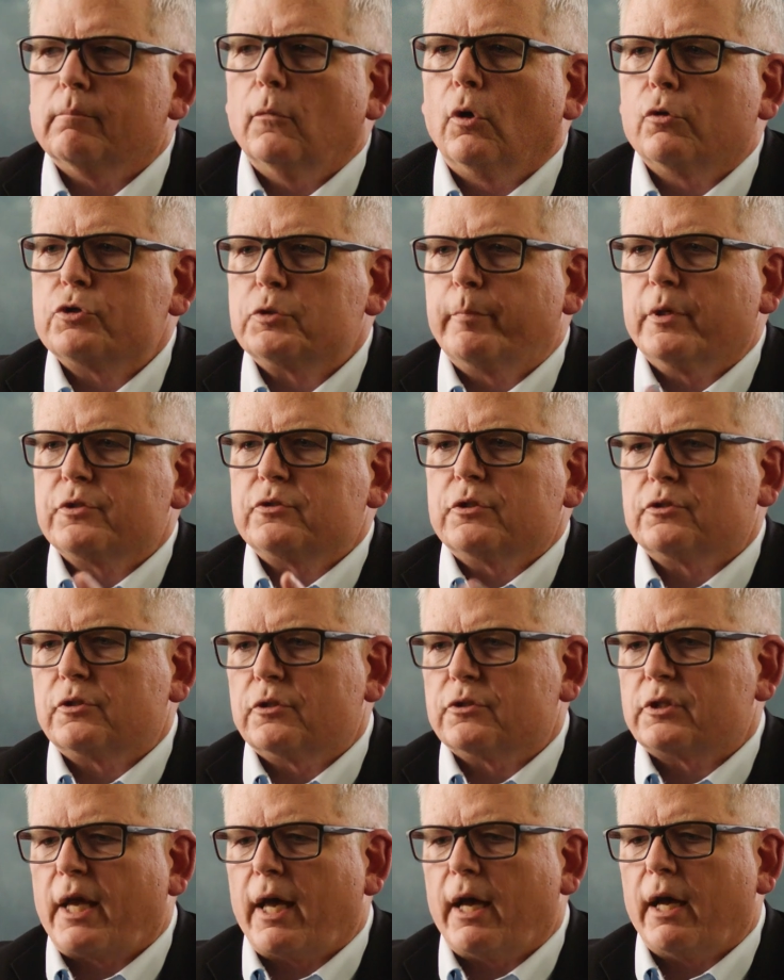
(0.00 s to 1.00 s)
most
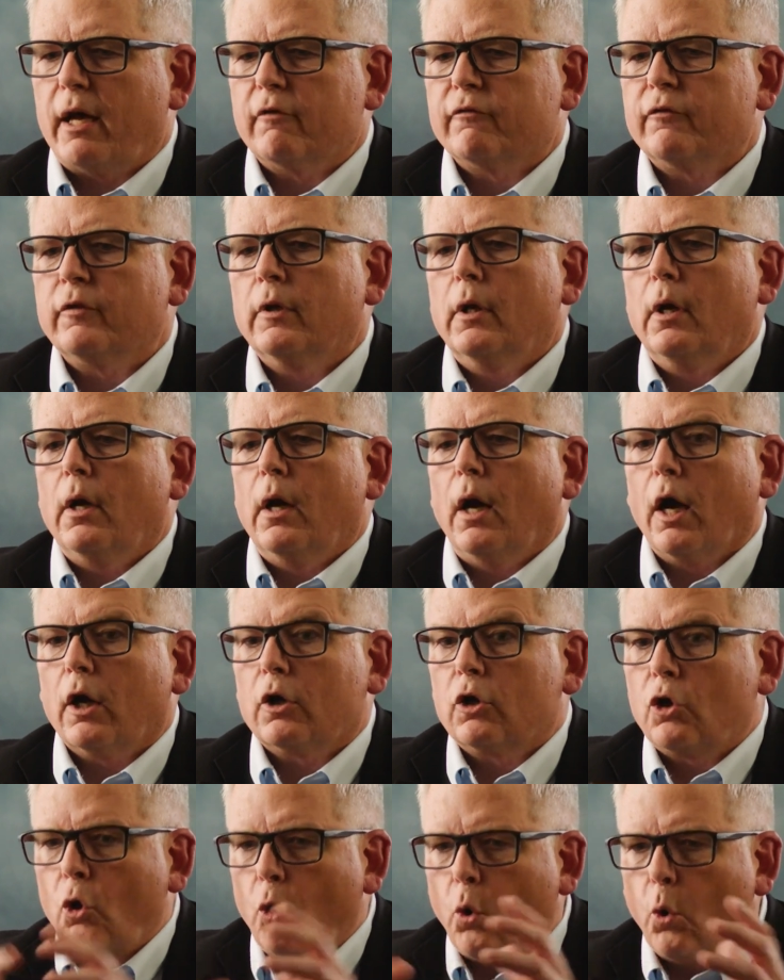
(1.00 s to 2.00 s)
businesses have a
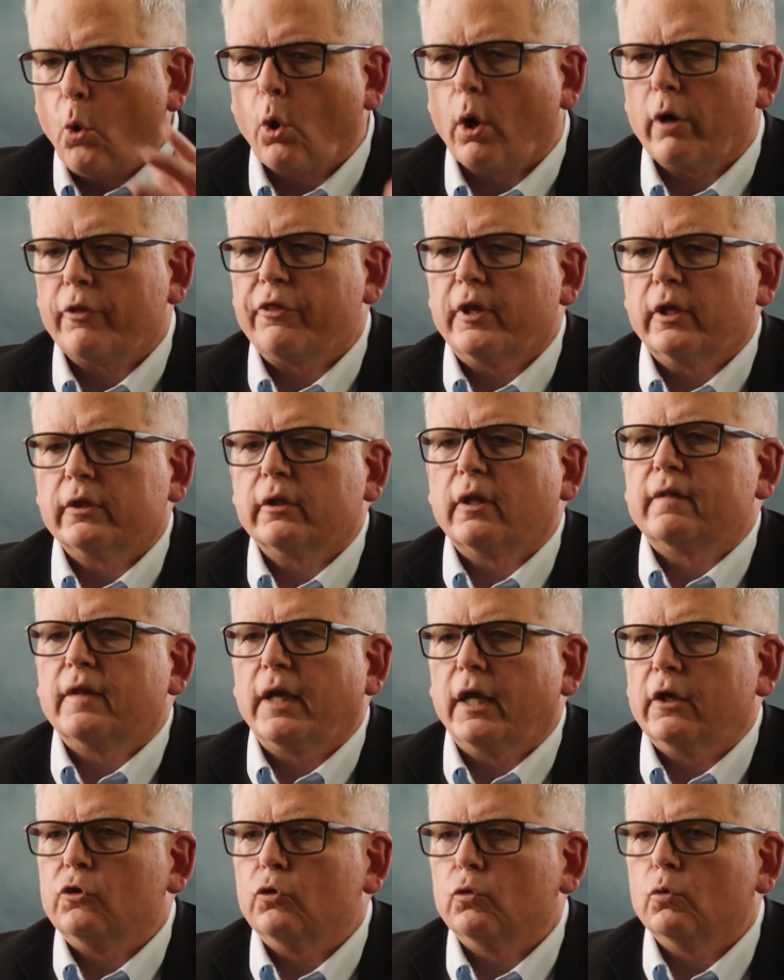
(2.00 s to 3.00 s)
core thing that
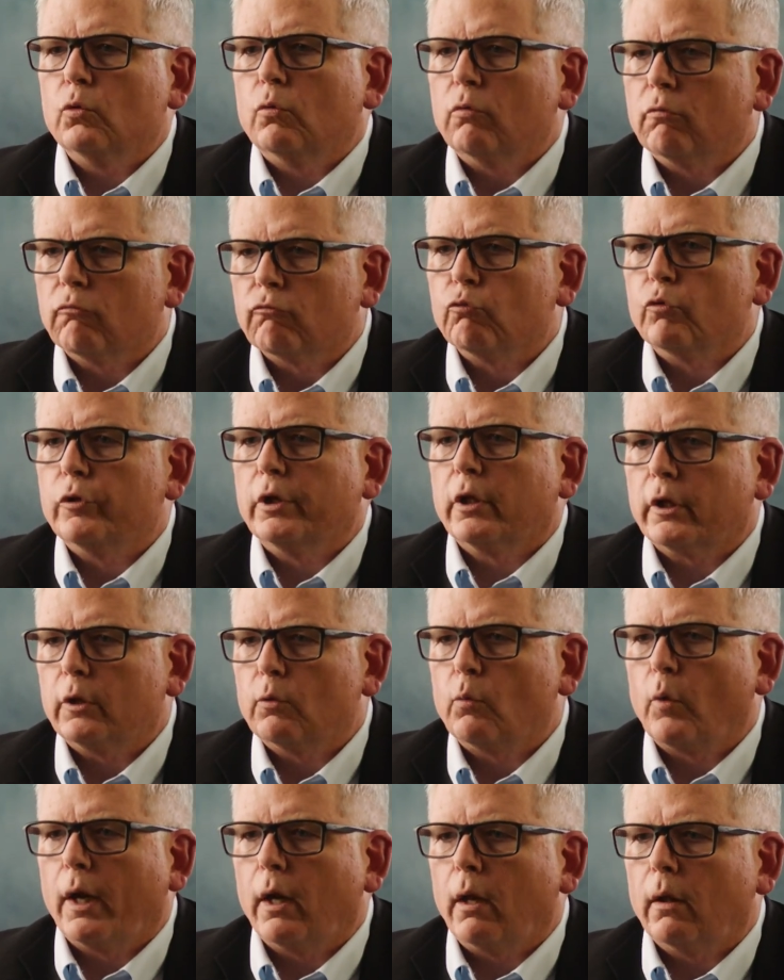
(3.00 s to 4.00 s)
they do really
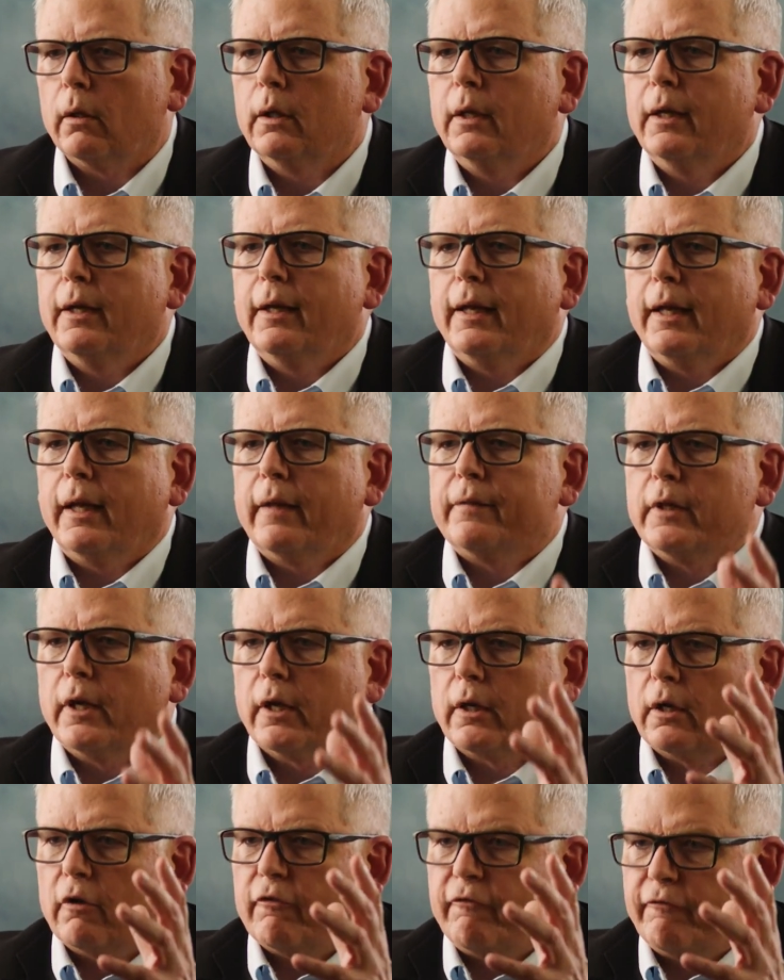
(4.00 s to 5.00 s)
well and
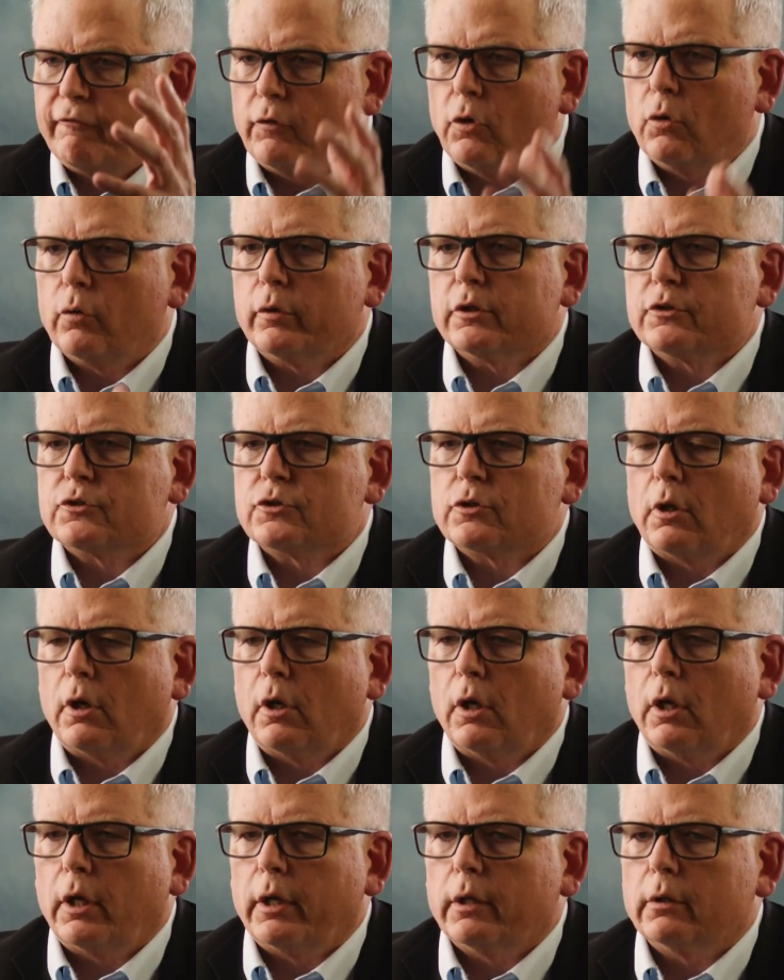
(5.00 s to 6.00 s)
they're gonna focus
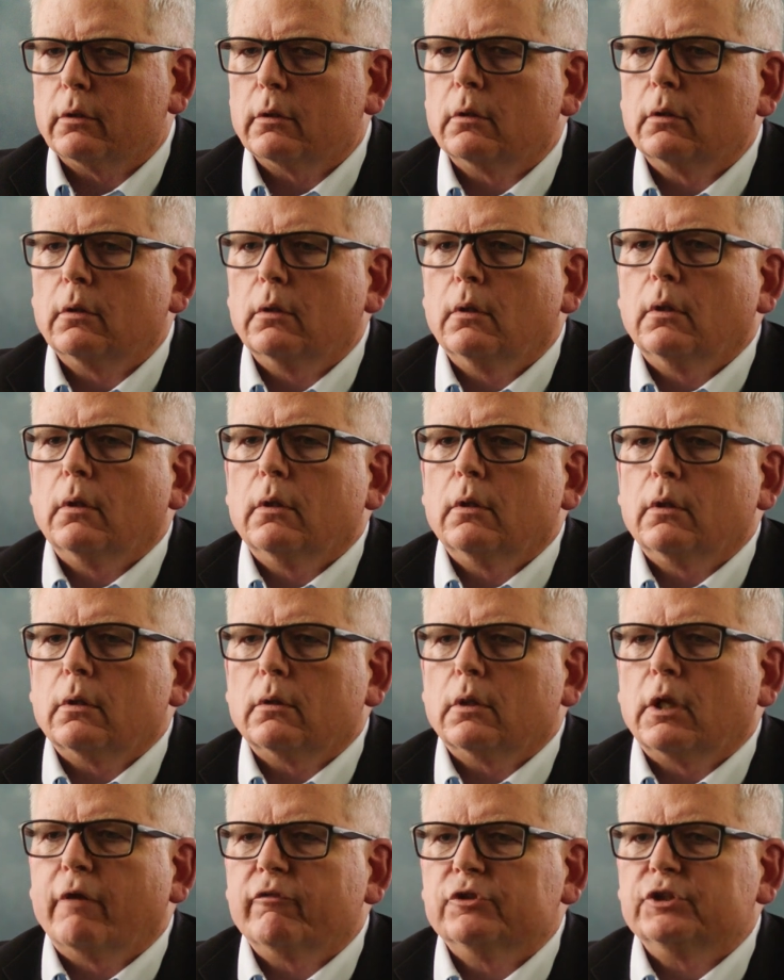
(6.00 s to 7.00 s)
on
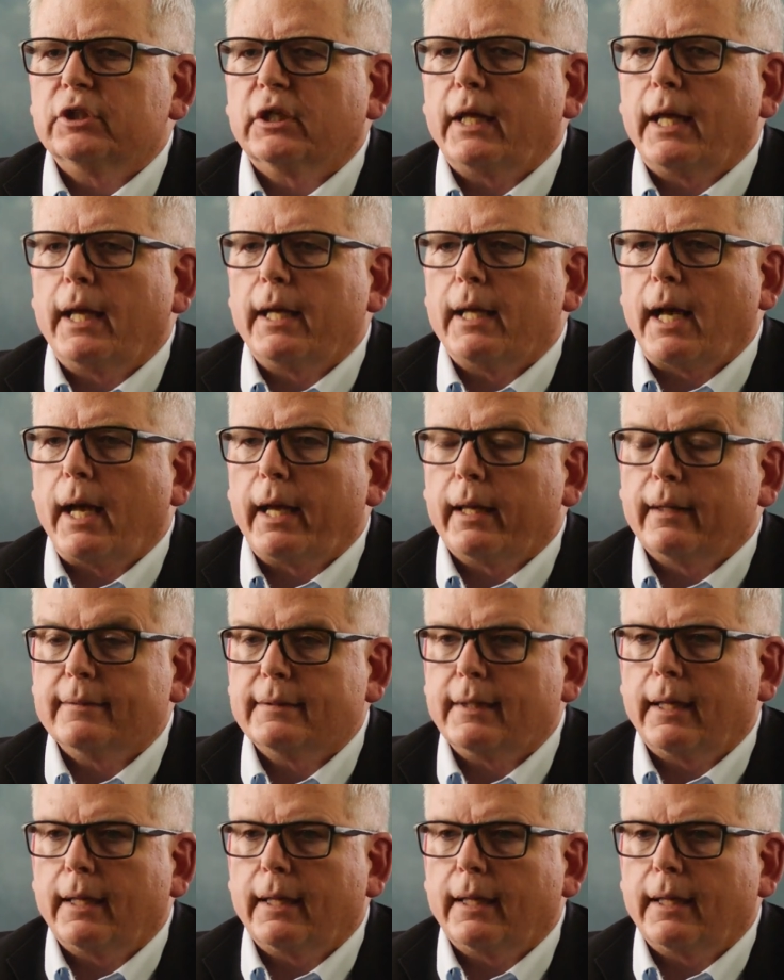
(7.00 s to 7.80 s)
leveraging AI and